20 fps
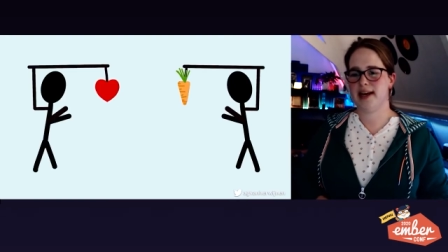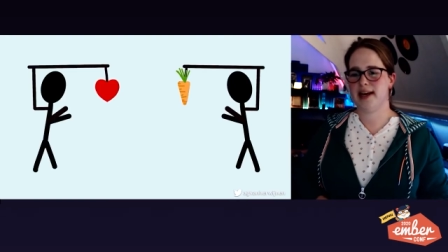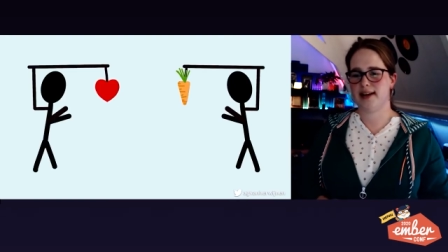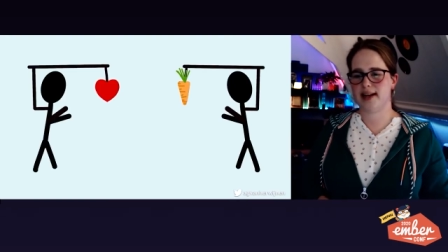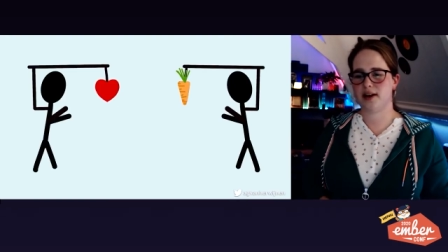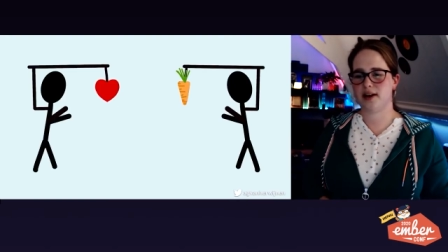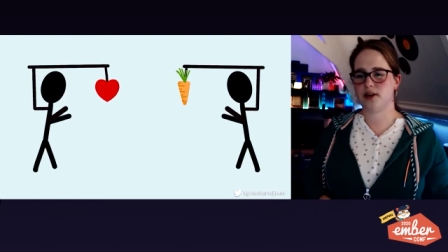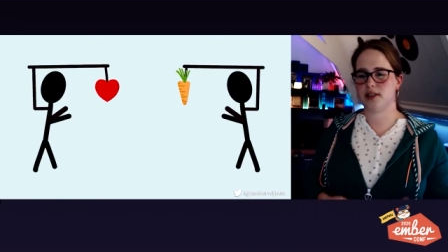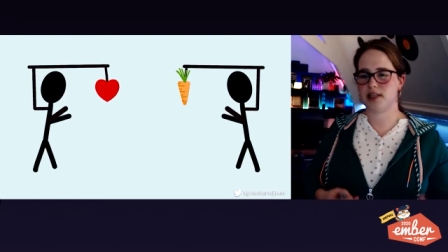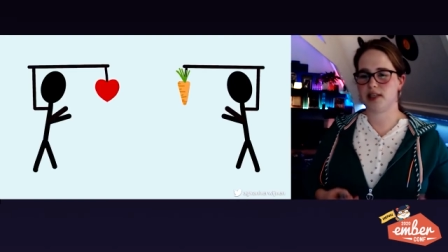
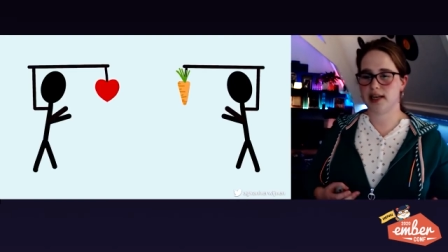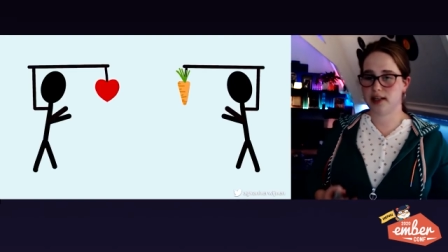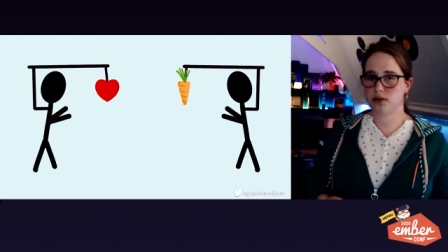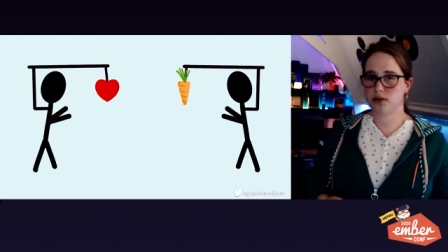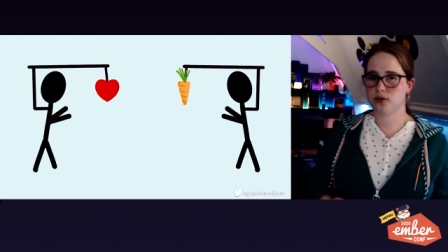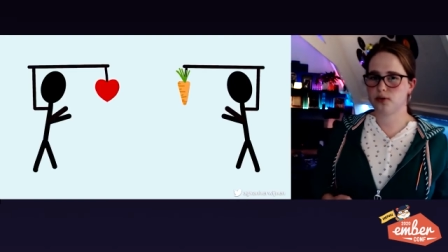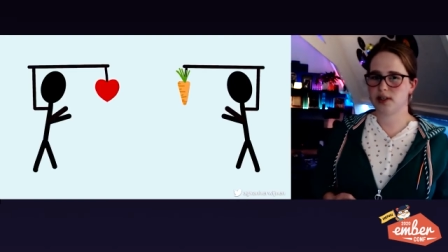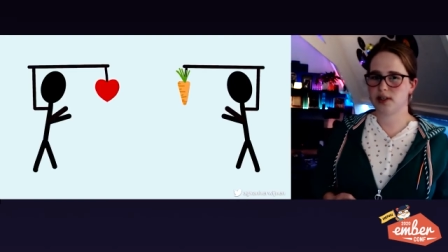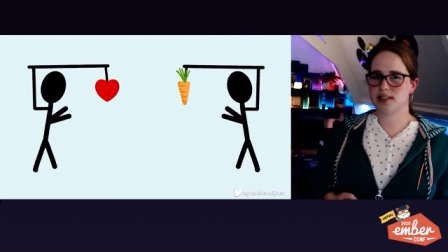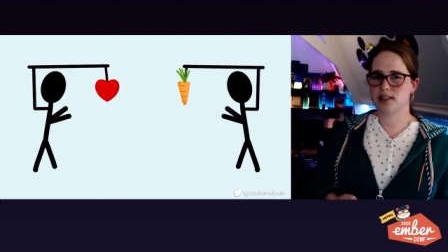There is
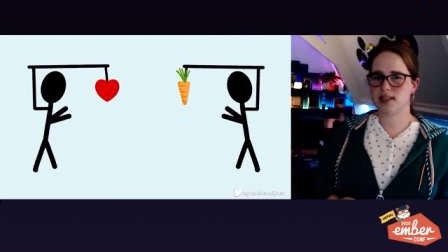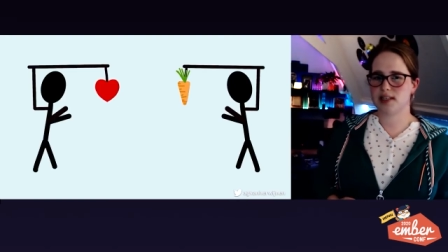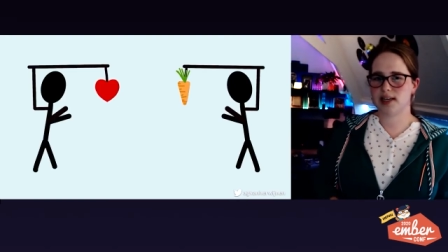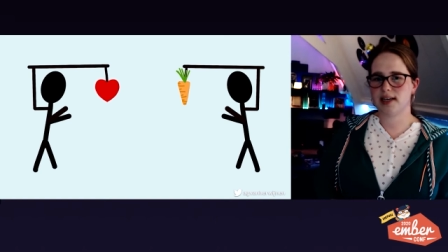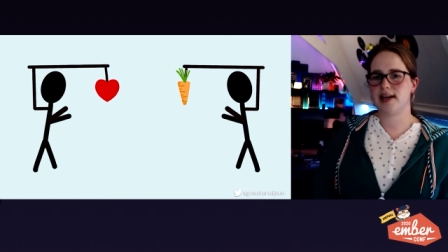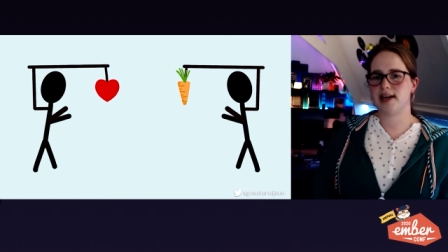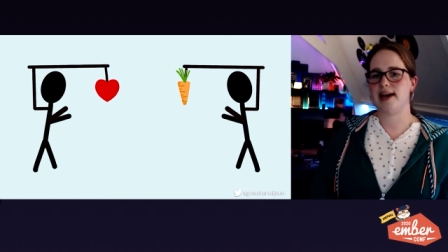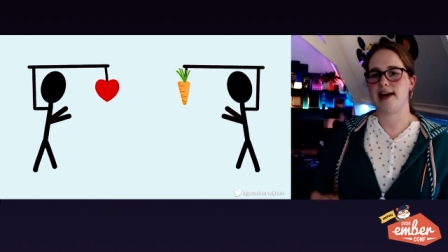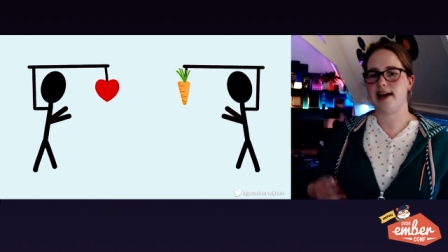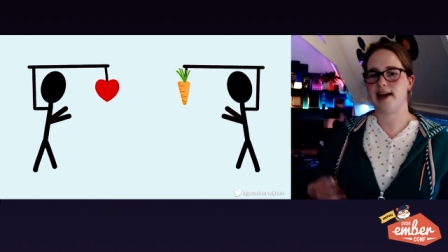
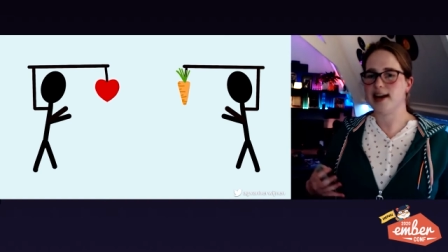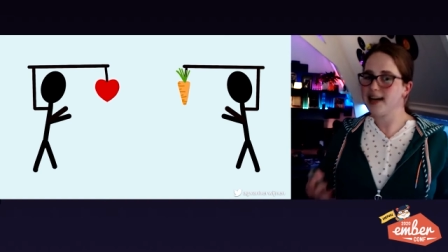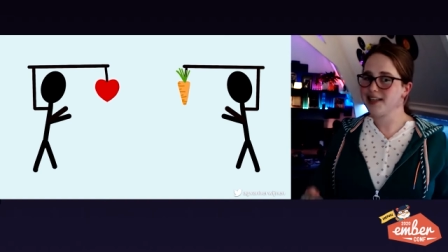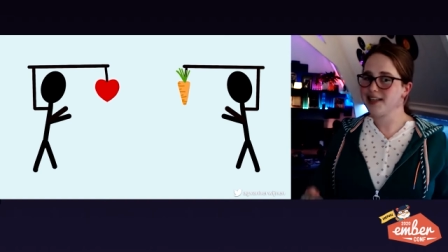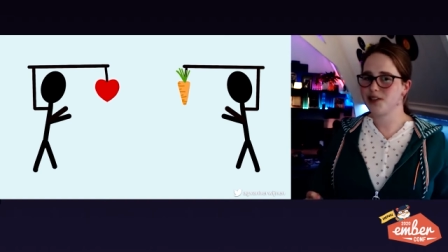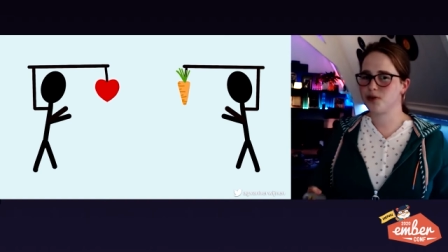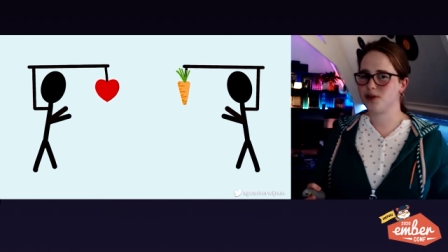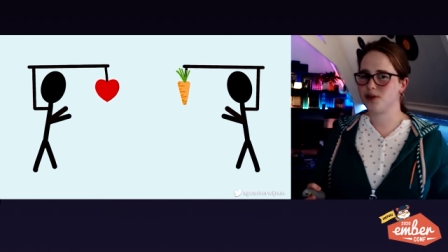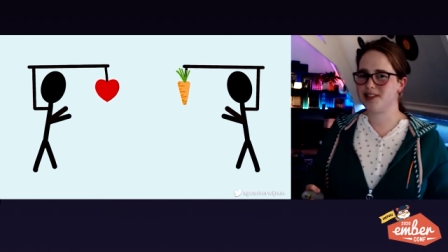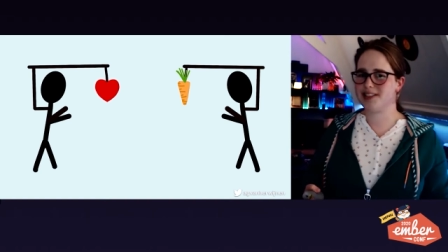intrinsic and
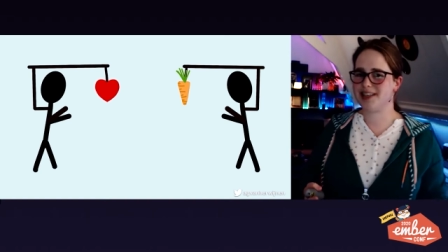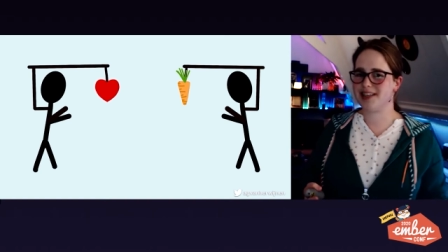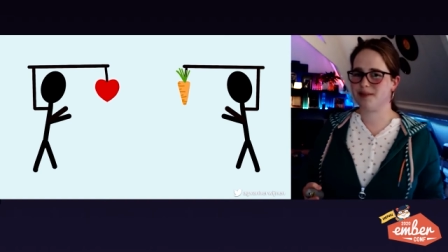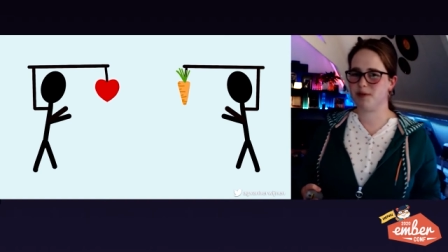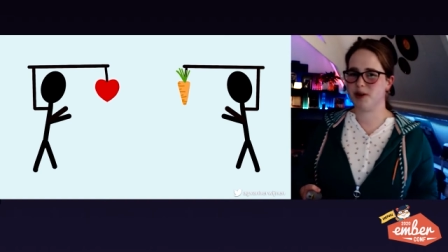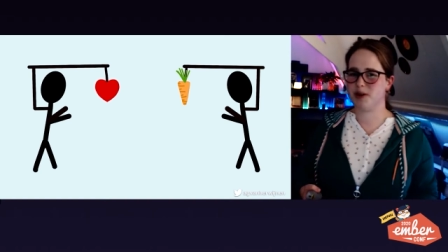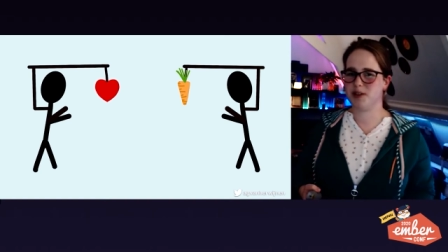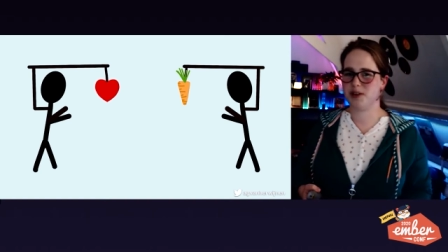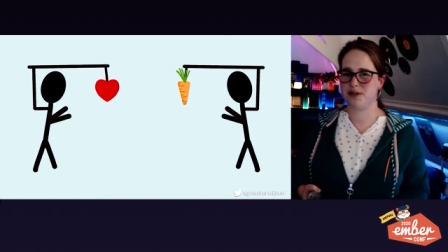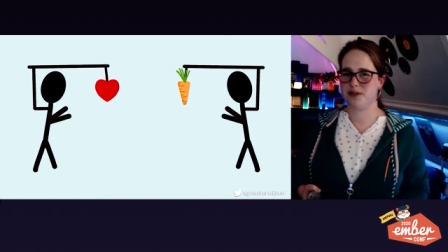extrinsic
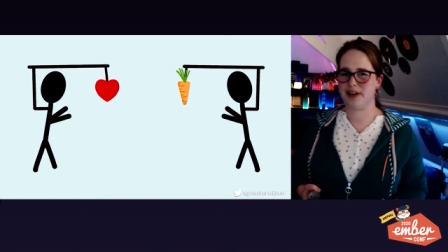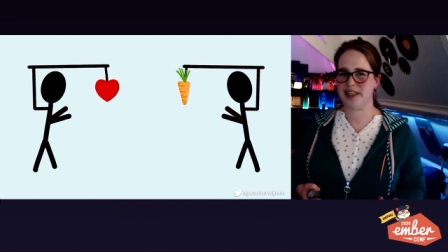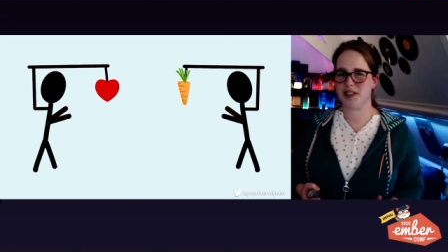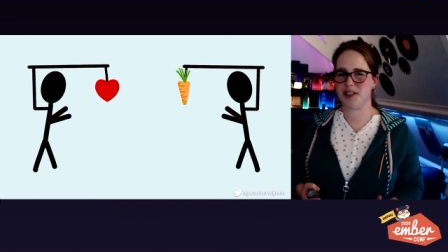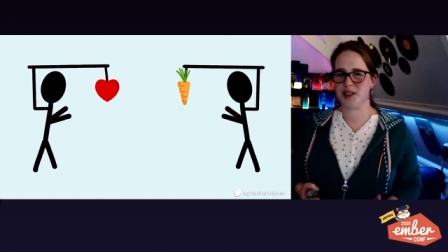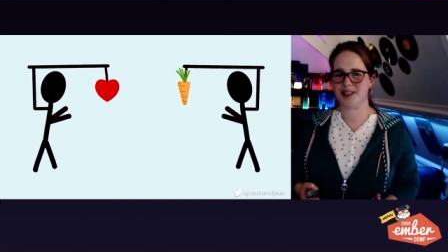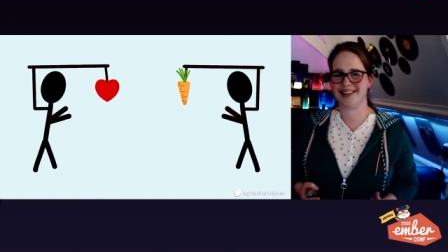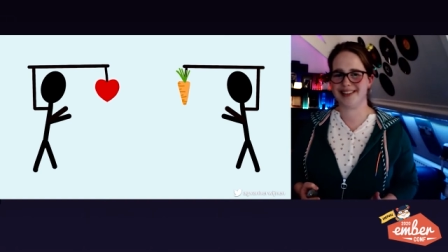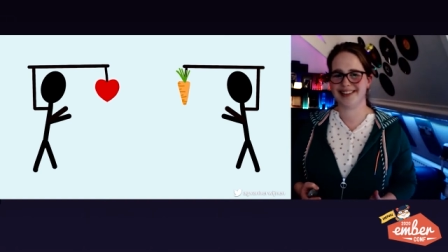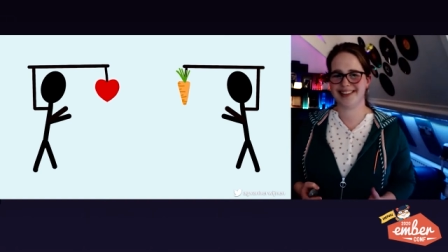
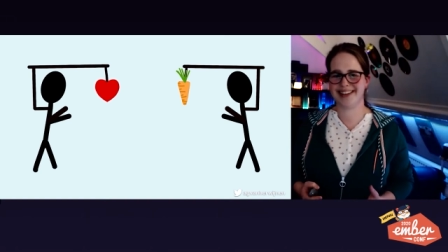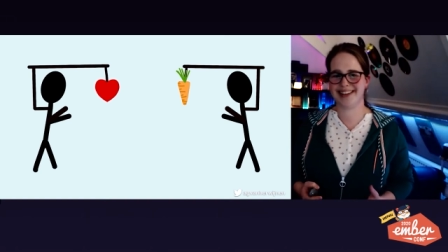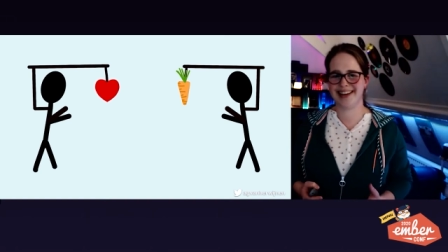motivation.